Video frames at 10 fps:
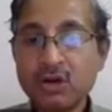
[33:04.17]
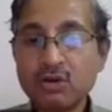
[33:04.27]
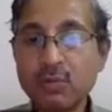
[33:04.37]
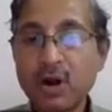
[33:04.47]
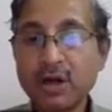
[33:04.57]

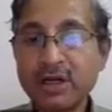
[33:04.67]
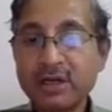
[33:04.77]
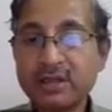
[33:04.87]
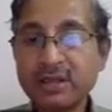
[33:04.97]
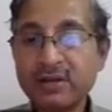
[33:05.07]
to
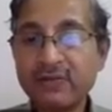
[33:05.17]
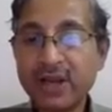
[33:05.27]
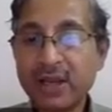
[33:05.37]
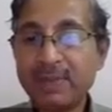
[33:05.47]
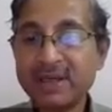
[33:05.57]
monitor the
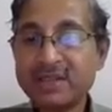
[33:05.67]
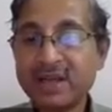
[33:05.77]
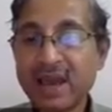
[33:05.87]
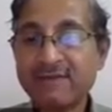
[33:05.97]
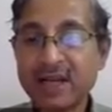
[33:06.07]
developments in
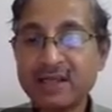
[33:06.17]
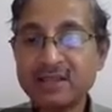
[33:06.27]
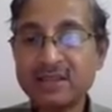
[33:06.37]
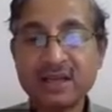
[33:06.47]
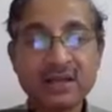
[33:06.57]

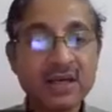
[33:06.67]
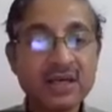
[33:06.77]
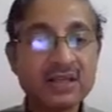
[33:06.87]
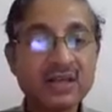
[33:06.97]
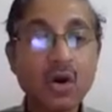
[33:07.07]
Afghanistan
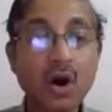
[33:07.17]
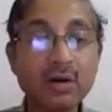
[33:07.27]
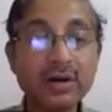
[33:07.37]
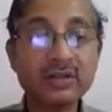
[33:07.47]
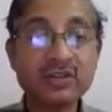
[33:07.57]
is a
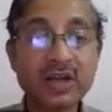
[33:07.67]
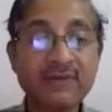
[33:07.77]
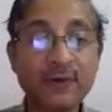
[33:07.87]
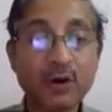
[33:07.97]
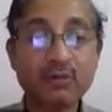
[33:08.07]
concrete
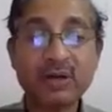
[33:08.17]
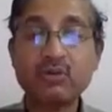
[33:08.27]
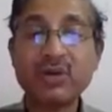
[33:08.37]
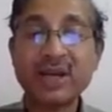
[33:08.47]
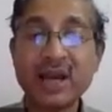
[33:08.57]
step forward
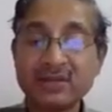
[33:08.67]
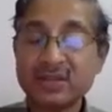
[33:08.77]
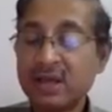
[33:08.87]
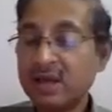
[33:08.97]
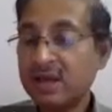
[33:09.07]
to enhance
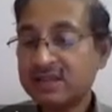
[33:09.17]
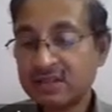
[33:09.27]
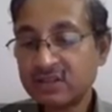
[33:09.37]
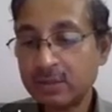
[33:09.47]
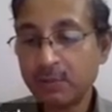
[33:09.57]

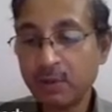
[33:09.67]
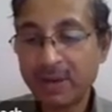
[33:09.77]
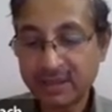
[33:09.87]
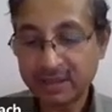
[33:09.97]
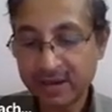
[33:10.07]
such
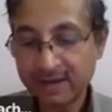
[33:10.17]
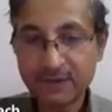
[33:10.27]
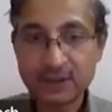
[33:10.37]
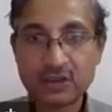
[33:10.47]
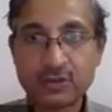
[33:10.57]
diplomatic
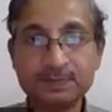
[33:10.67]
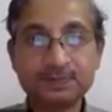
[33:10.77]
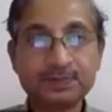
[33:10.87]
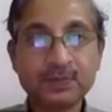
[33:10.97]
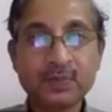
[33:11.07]
efforts.
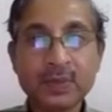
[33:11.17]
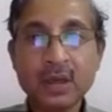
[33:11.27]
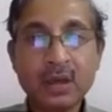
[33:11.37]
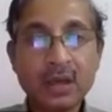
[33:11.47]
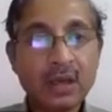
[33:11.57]

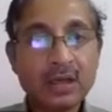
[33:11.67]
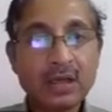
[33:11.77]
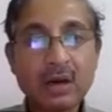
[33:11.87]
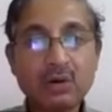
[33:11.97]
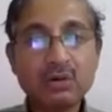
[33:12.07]

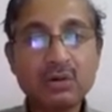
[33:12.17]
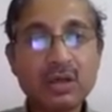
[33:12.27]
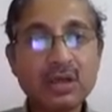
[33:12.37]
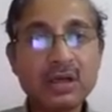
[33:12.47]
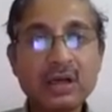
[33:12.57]
Now,
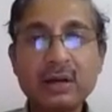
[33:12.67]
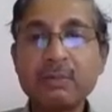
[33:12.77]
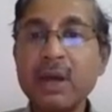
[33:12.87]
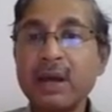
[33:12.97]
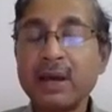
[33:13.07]

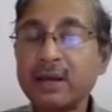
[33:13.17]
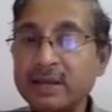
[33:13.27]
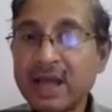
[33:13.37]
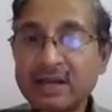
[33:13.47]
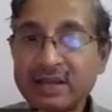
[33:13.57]

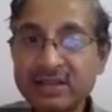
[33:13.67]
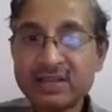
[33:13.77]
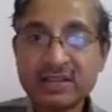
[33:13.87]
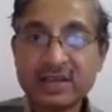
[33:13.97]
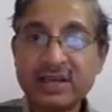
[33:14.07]
that
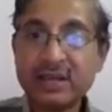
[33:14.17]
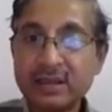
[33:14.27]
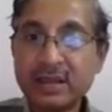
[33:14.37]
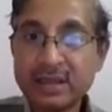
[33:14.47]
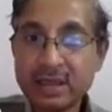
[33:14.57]
is in
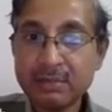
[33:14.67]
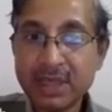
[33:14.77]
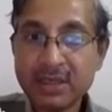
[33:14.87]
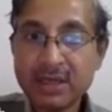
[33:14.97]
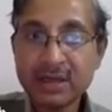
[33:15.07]
the
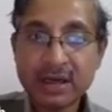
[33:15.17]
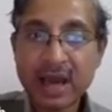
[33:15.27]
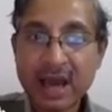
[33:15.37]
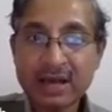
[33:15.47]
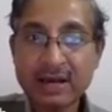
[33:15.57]
immediate,
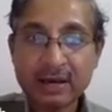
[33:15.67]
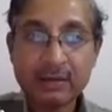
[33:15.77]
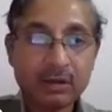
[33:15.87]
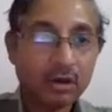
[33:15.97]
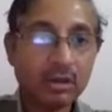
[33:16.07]

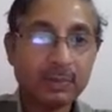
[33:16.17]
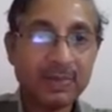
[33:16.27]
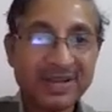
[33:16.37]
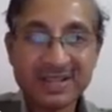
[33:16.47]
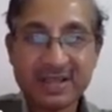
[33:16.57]
the
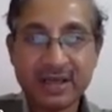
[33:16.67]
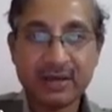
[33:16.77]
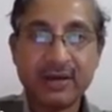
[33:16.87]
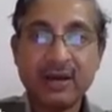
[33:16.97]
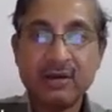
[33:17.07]
preceding